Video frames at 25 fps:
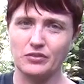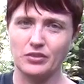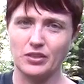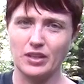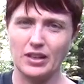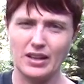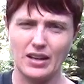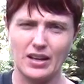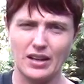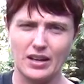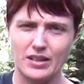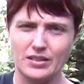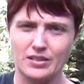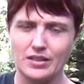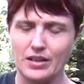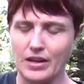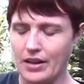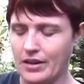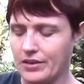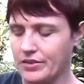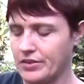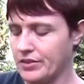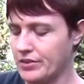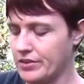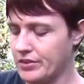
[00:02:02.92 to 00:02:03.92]
for like ice
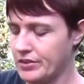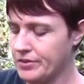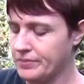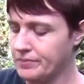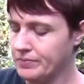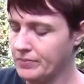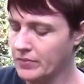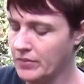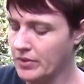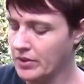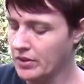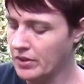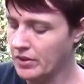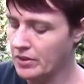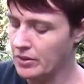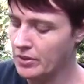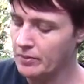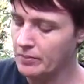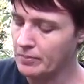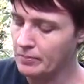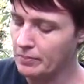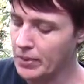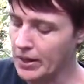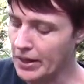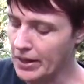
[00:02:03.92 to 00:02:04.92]
axes,
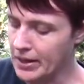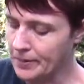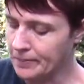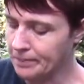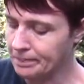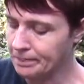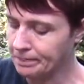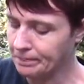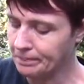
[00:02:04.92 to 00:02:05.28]
but